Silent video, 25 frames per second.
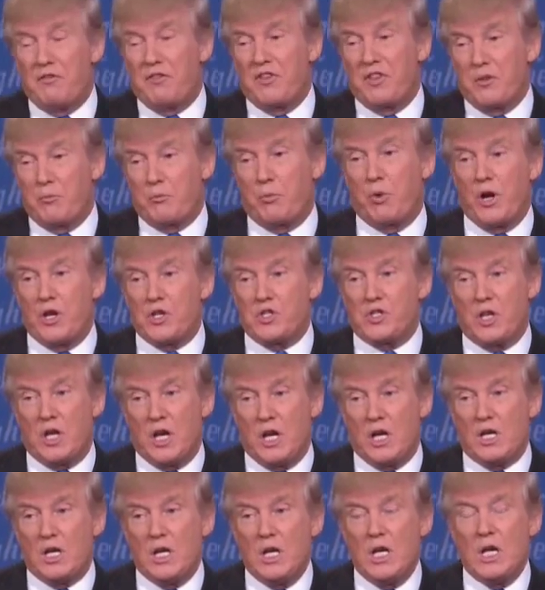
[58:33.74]
for the
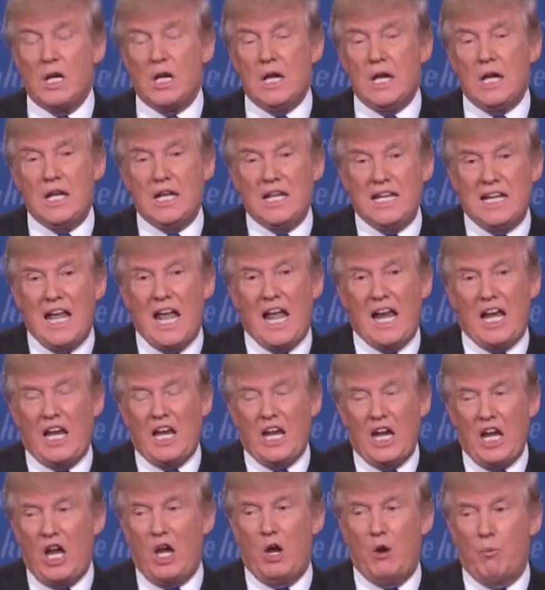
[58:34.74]
president, in
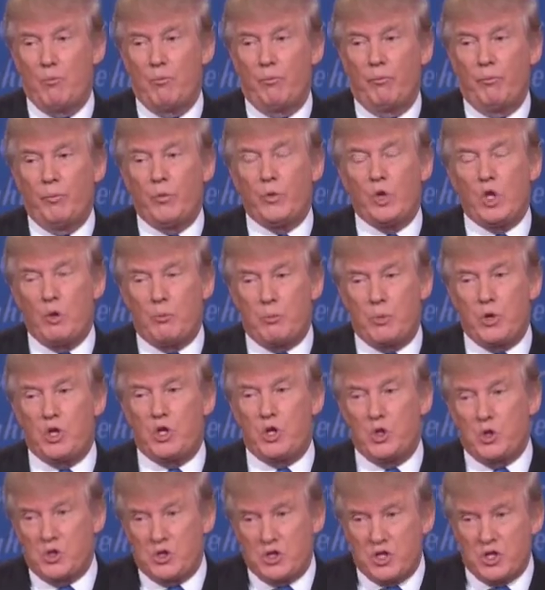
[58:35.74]
getting him to
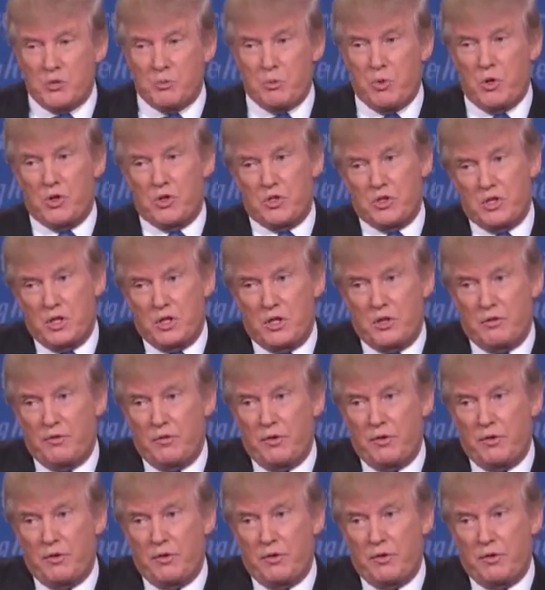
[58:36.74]
produce his birth certificate.